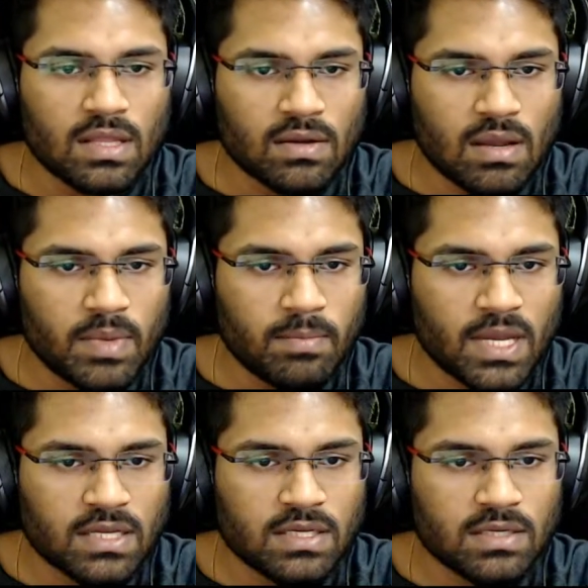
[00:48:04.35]
Now coming
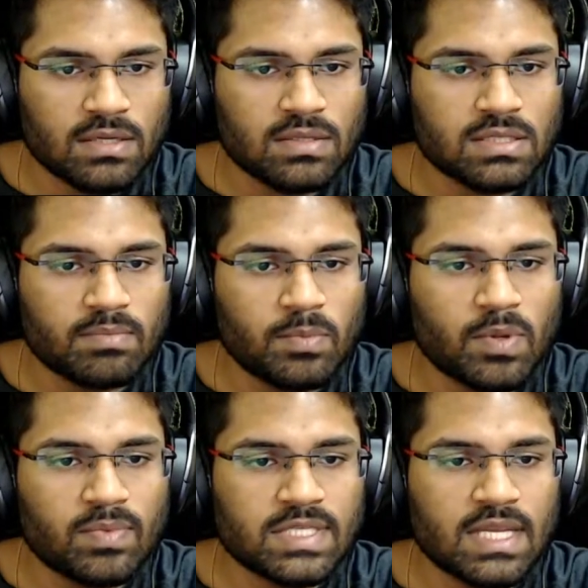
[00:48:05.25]
back here, some
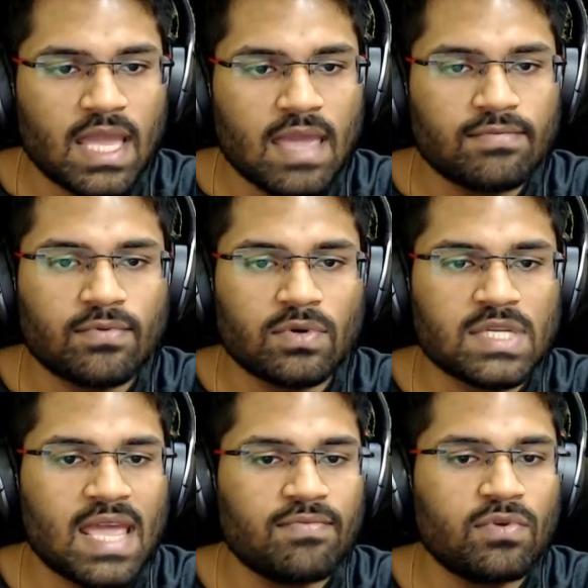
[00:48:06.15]
people were saying a4.
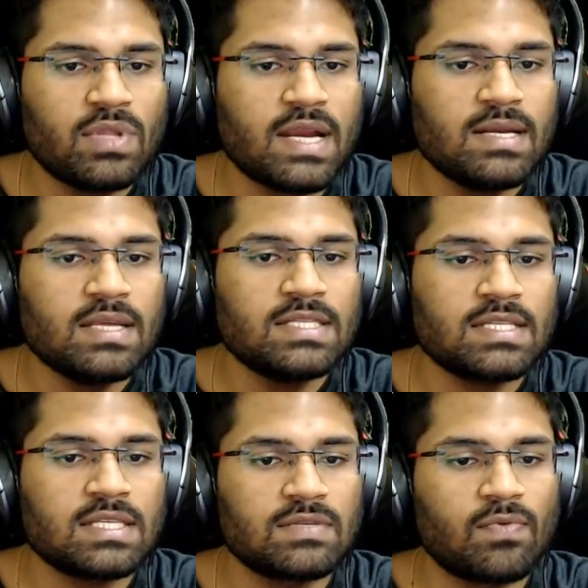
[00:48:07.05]
So a4 knight
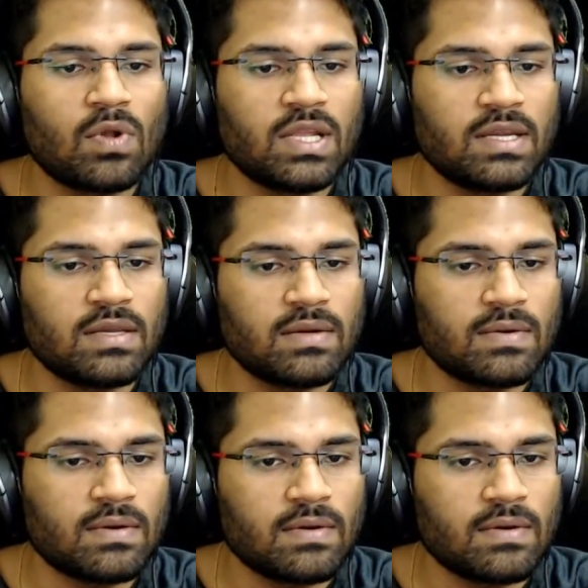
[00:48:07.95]
d6 is falling here.